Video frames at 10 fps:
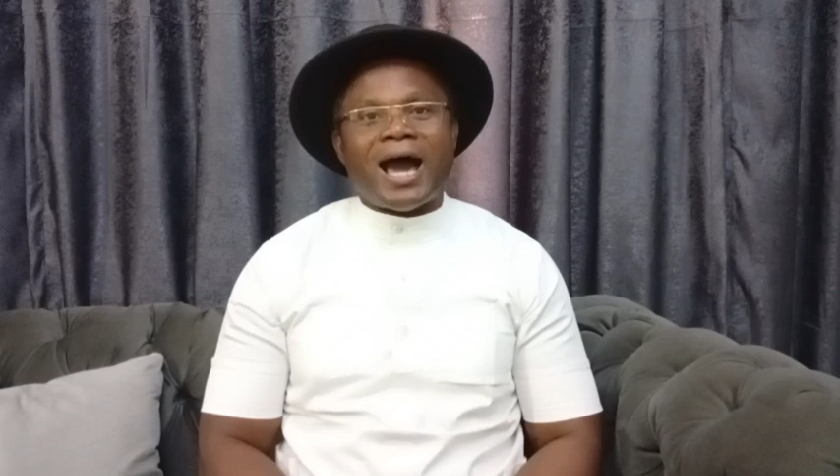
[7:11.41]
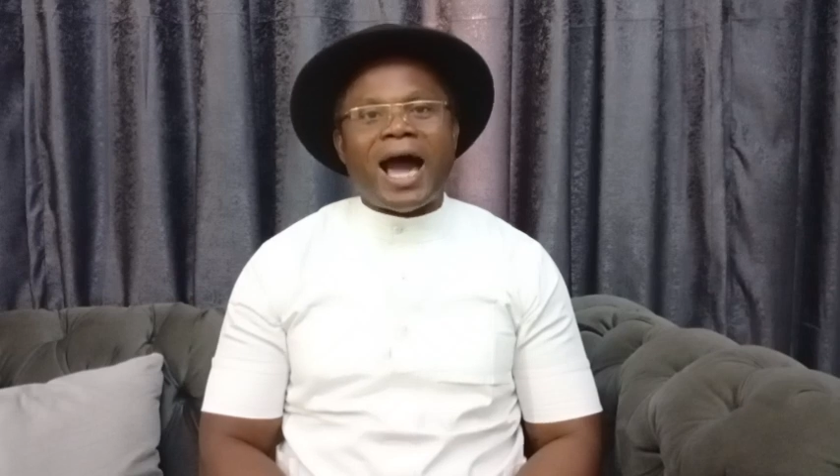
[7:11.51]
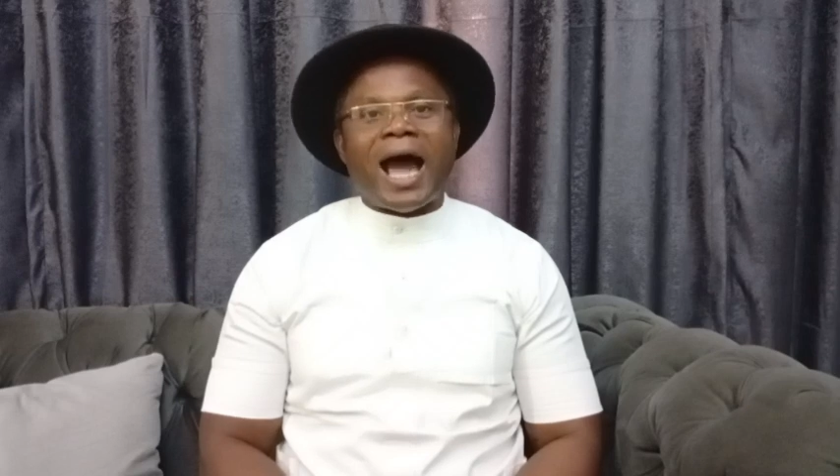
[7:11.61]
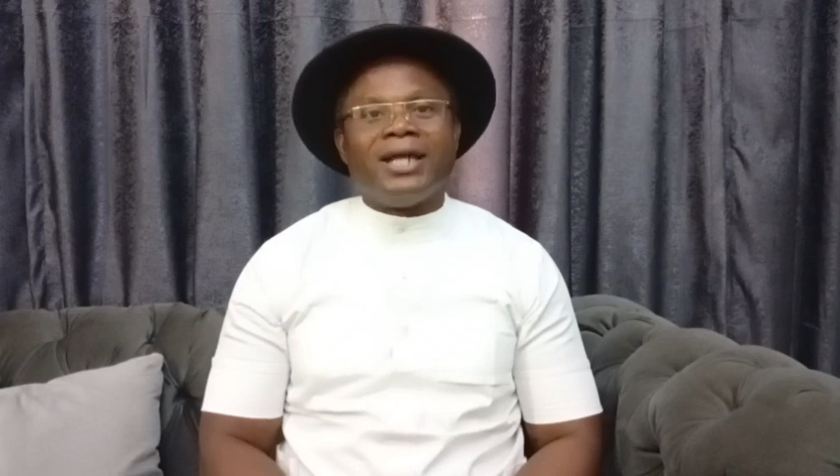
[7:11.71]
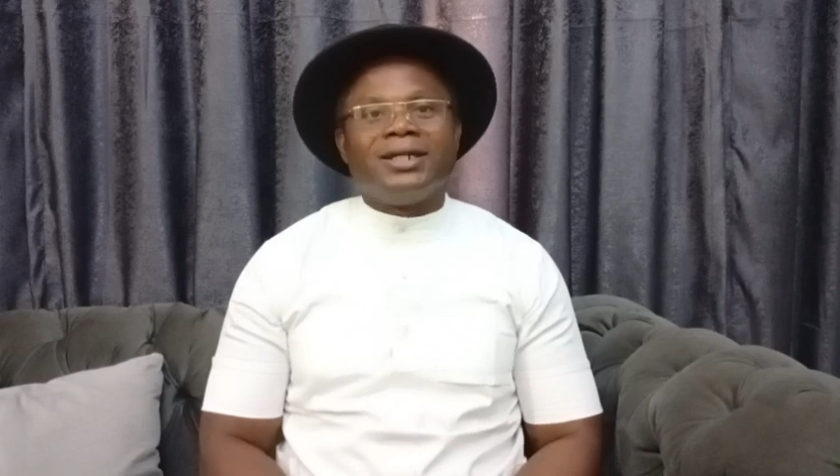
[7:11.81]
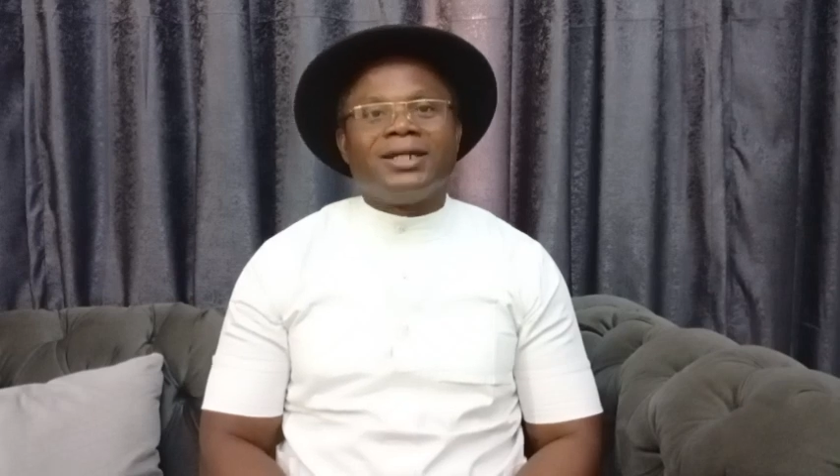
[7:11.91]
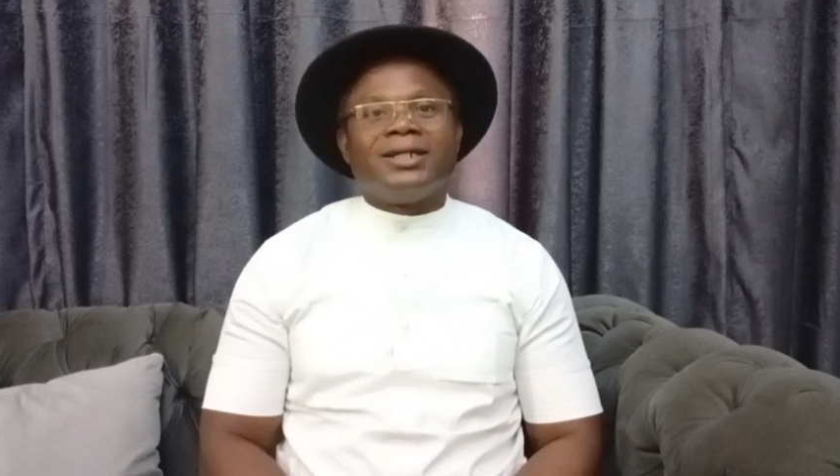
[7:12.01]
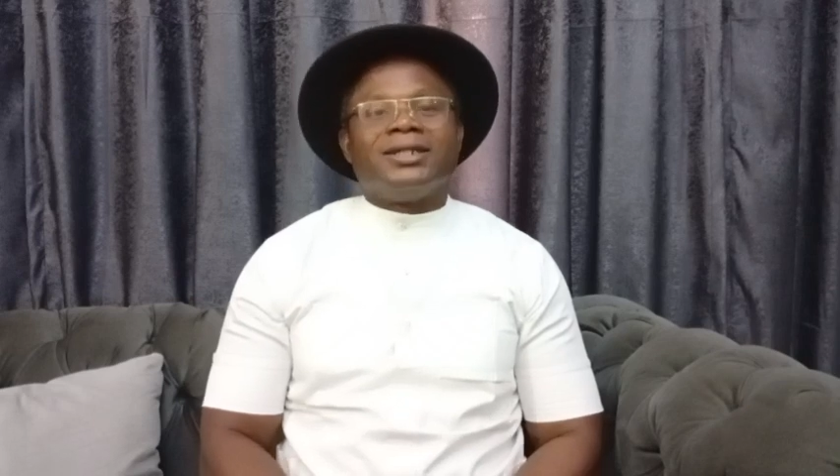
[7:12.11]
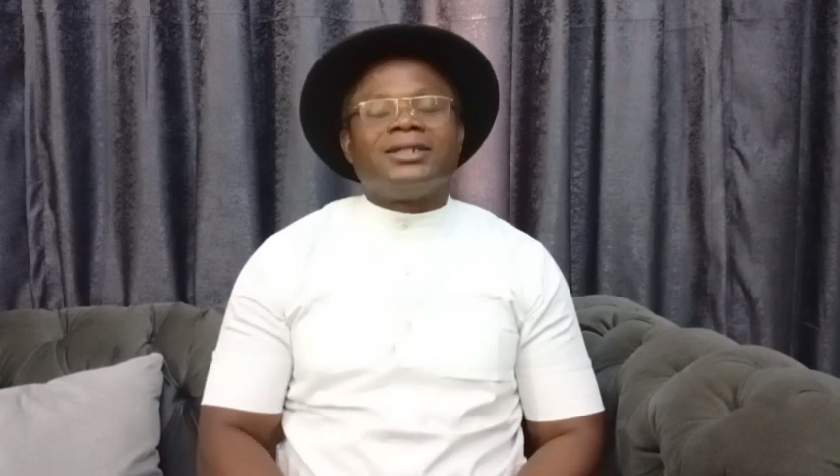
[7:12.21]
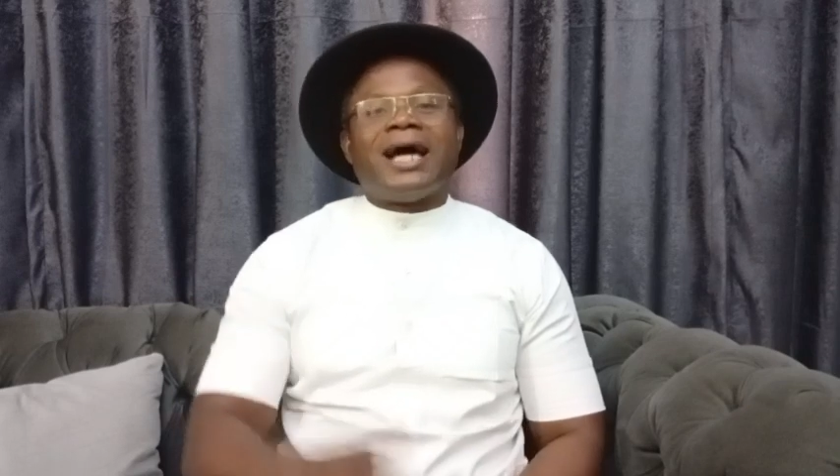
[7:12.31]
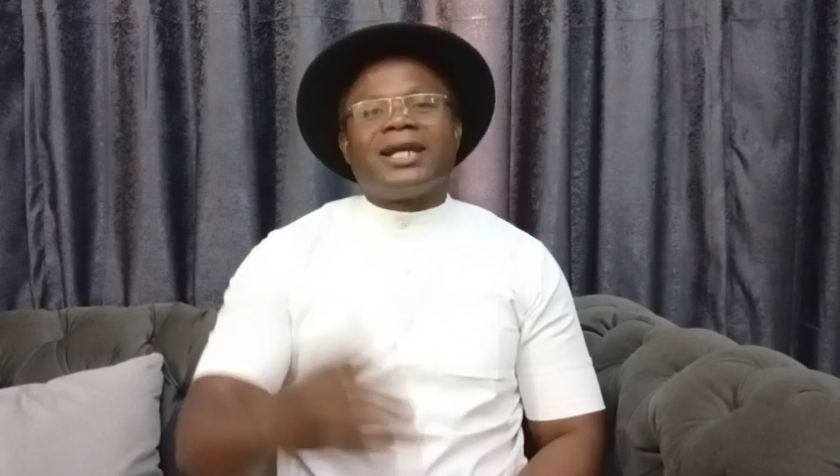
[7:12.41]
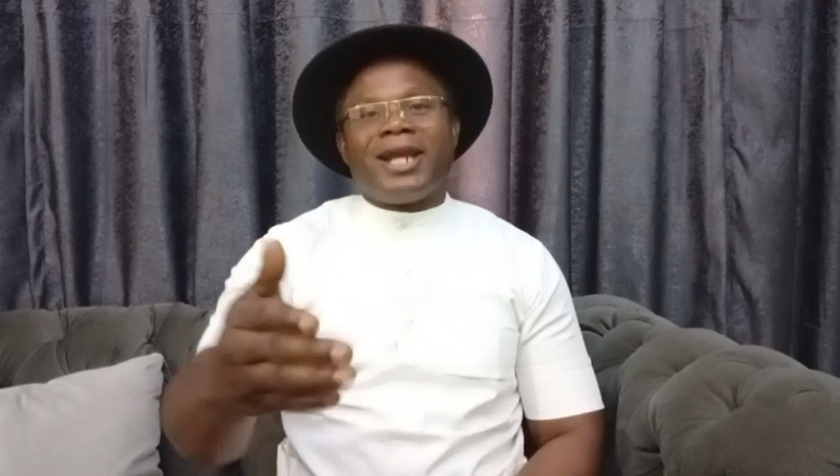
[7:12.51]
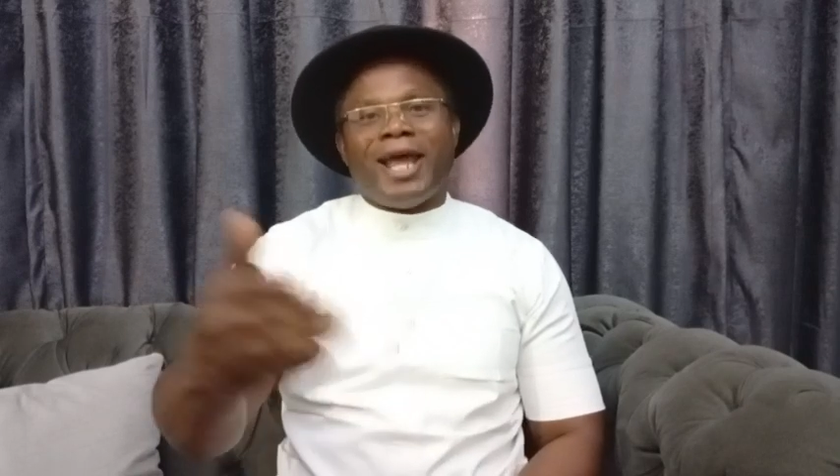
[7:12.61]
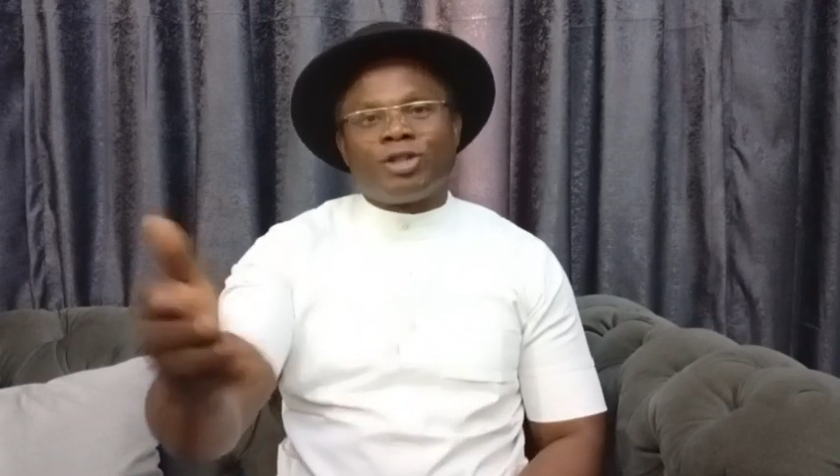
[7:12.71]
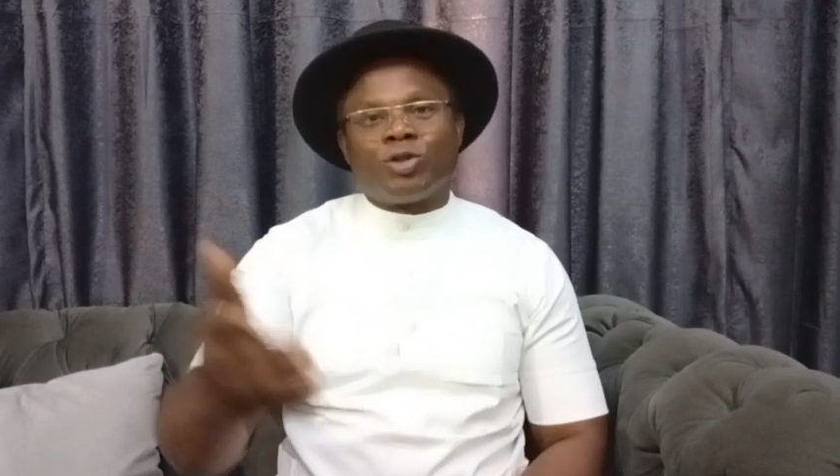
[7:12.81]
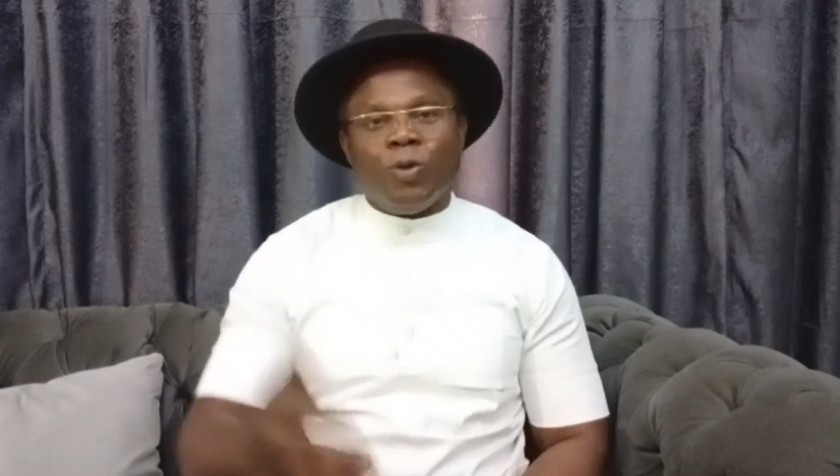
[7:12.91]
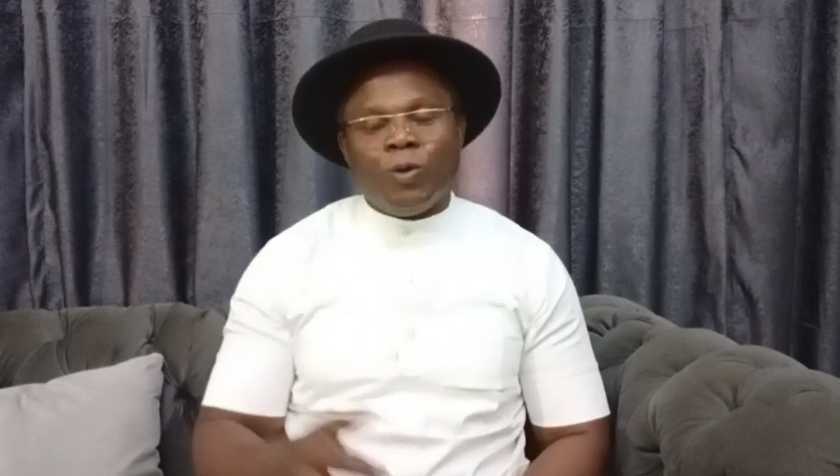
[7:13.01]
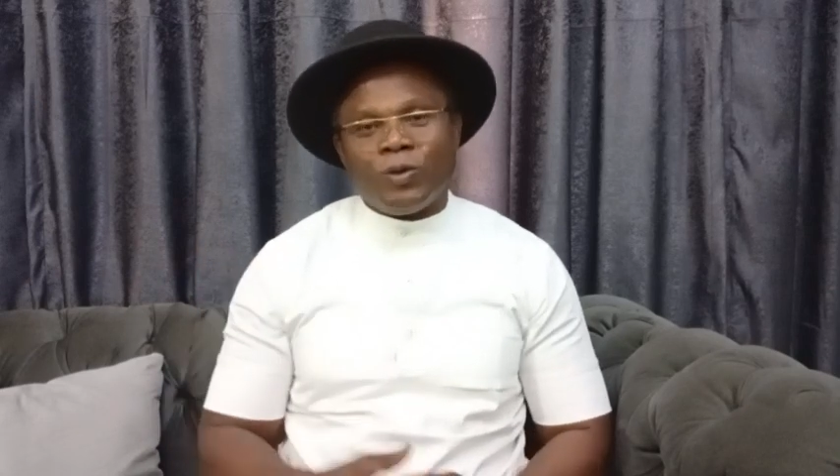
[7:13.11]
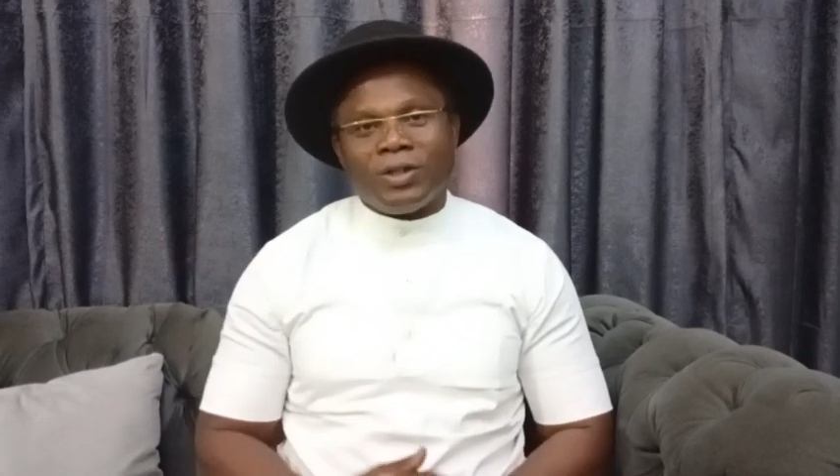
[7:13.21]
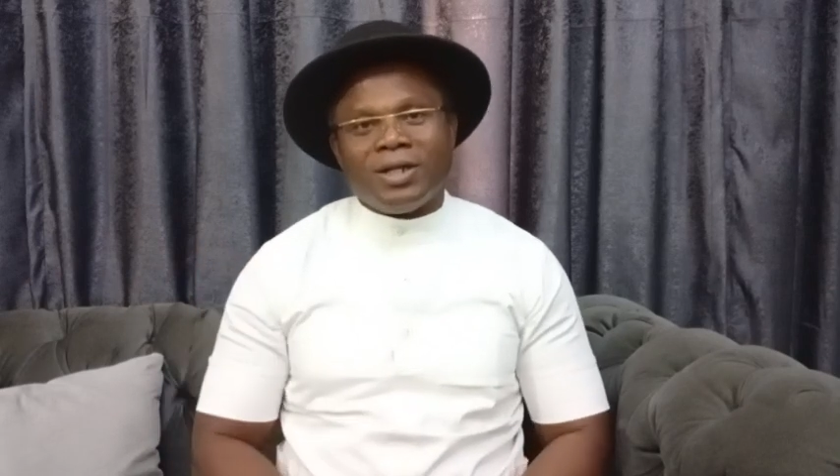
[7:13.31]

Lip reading: and that led to